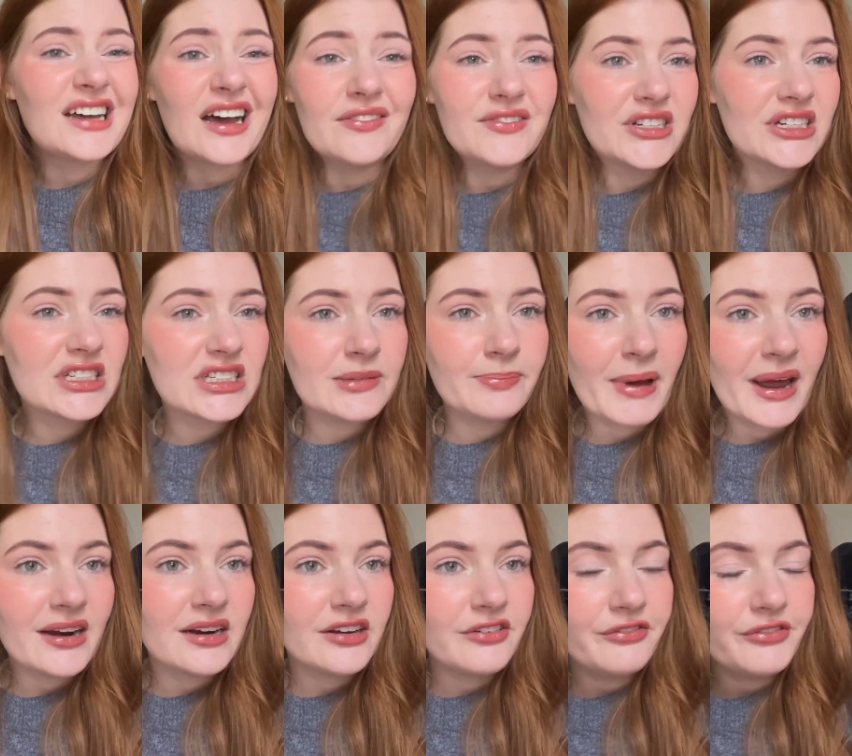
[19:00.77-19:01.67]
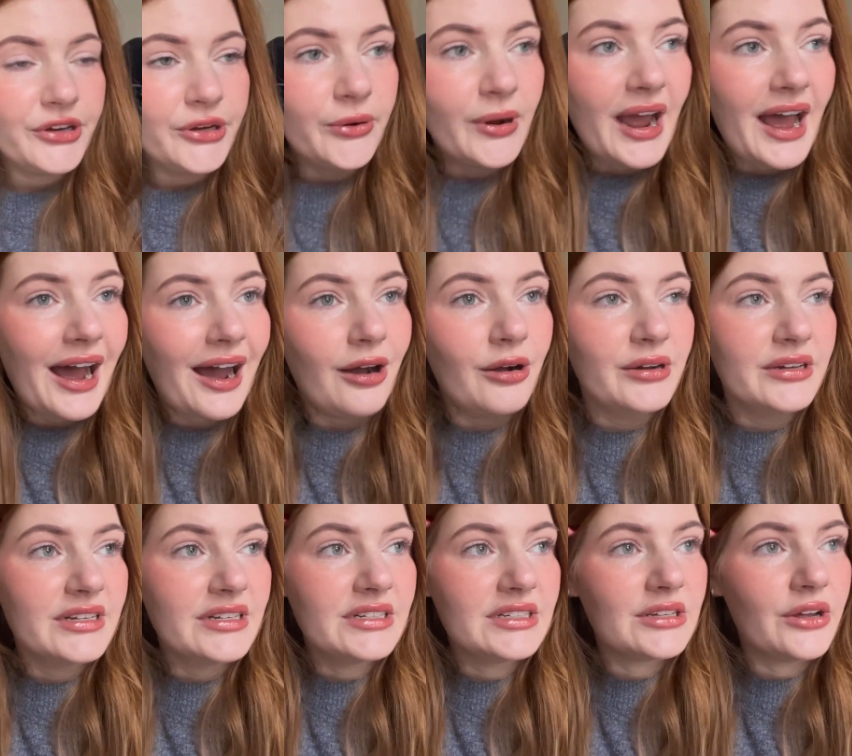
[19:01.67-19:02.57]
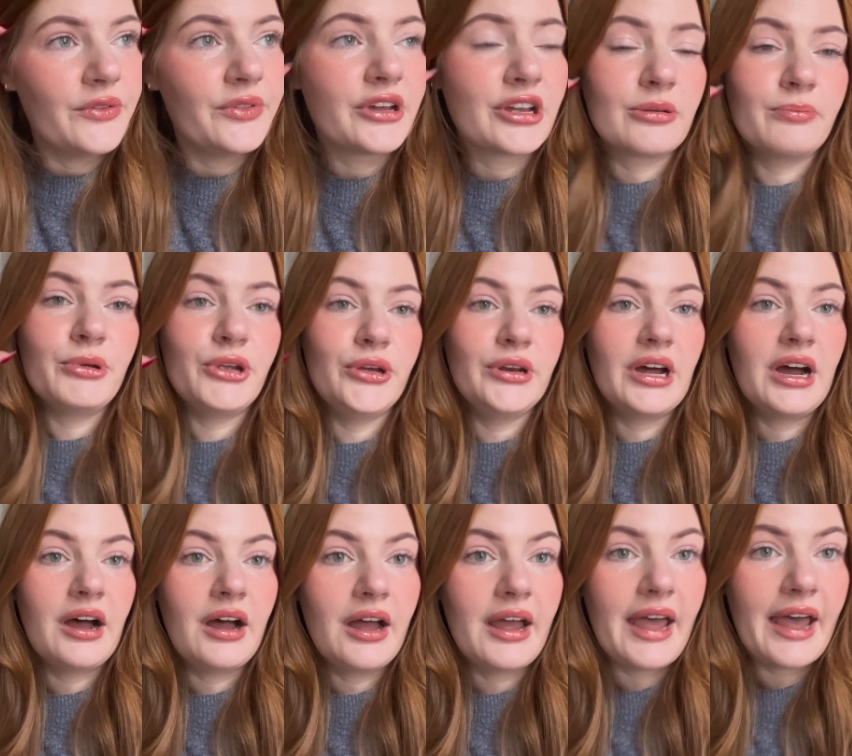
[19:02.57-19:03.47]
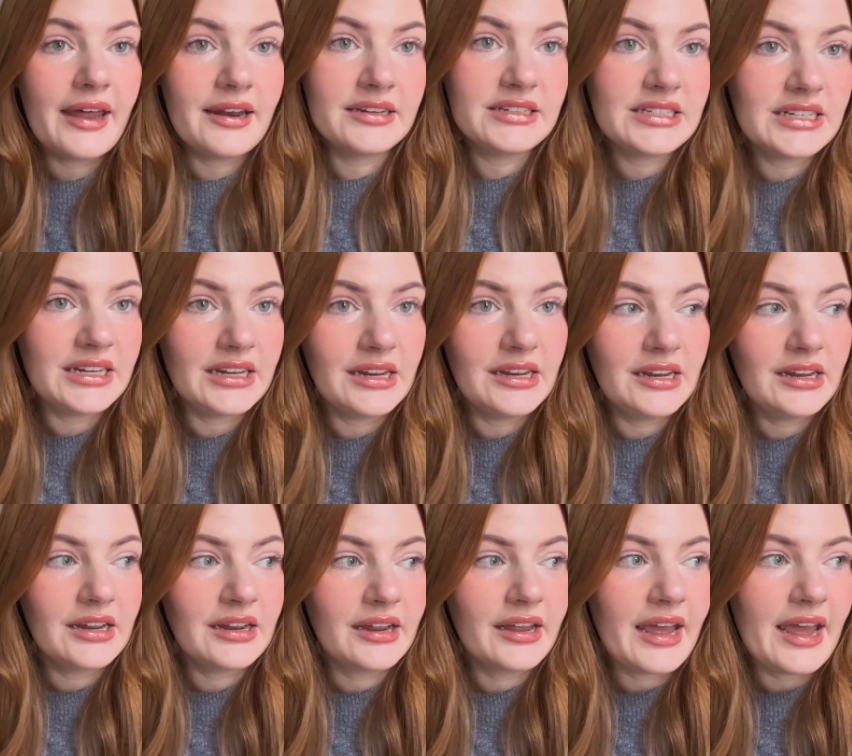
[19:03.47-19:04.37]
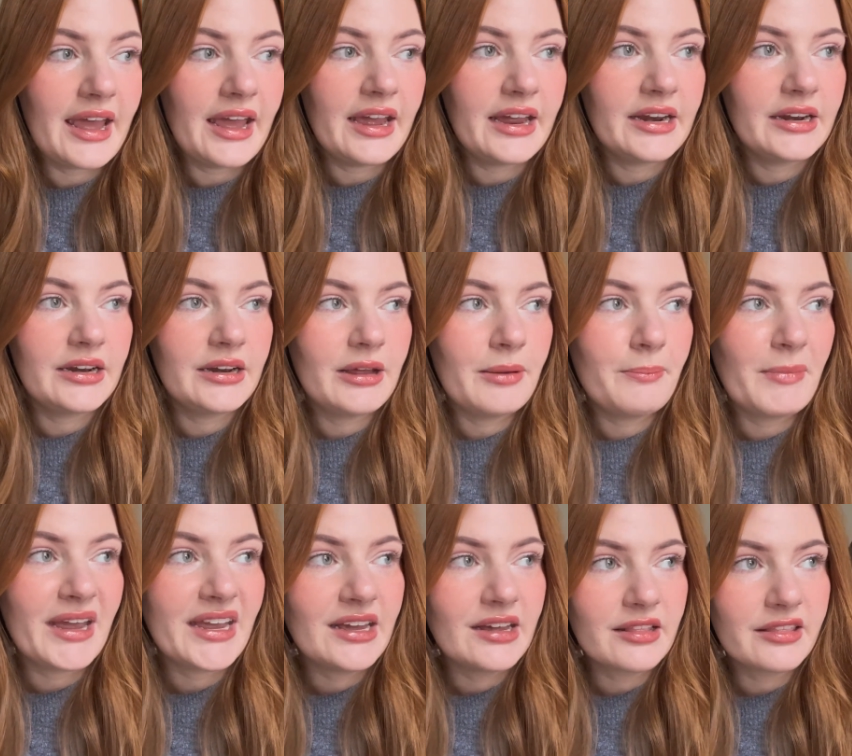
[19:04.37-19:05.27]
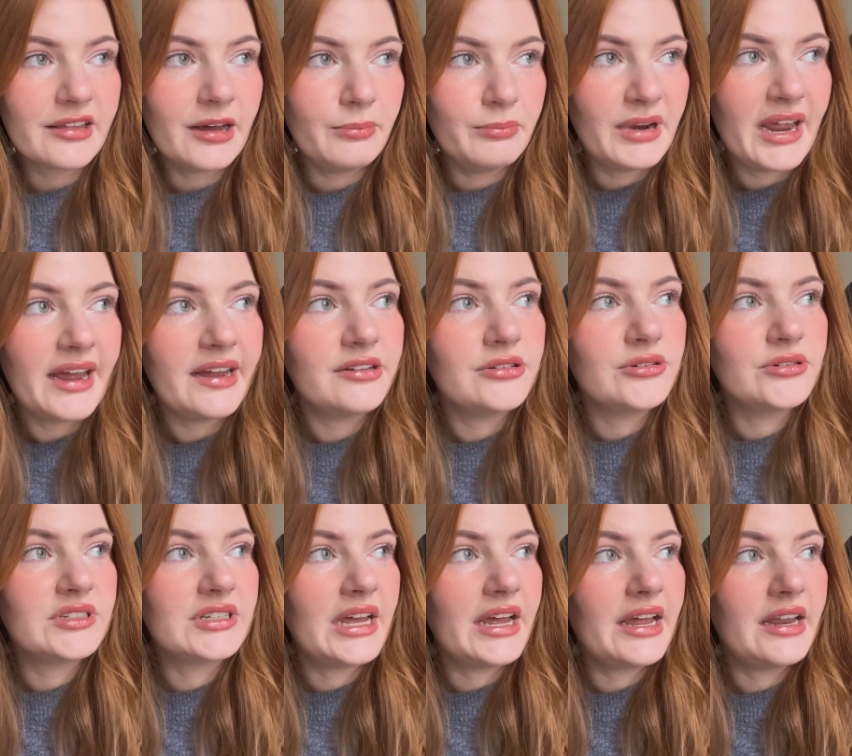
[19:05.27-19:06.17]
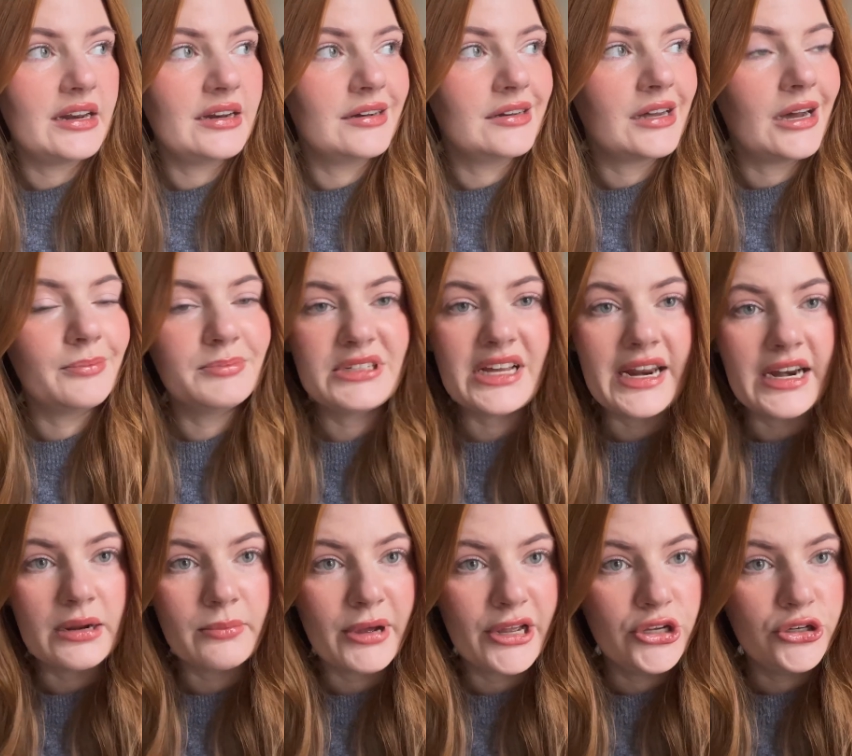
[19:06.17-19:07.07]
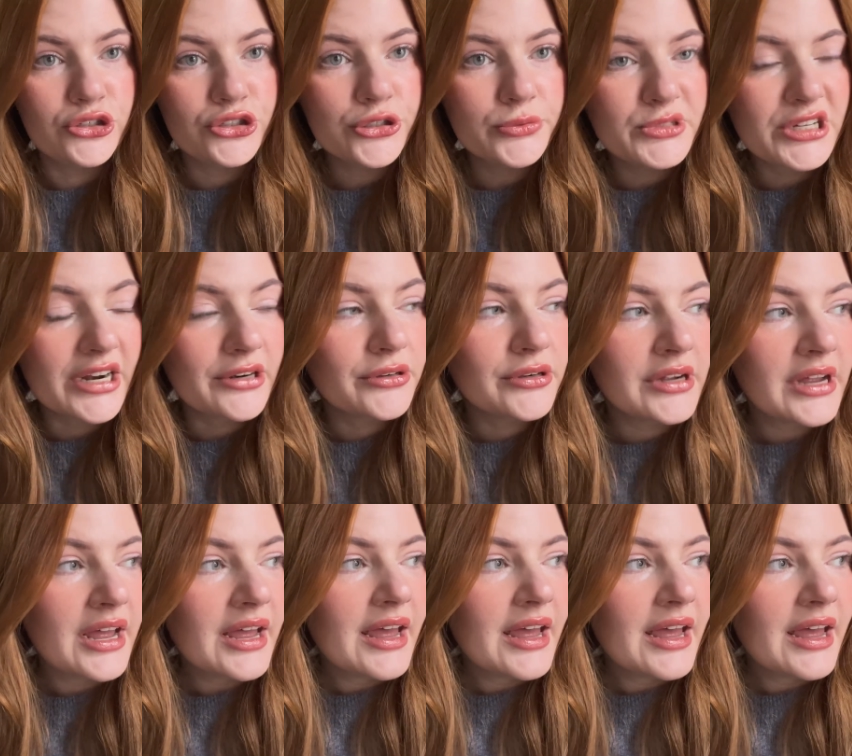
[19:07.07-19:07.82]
I've just spent a few hours on the computer editing and making thumbnails and updating my YouTube channel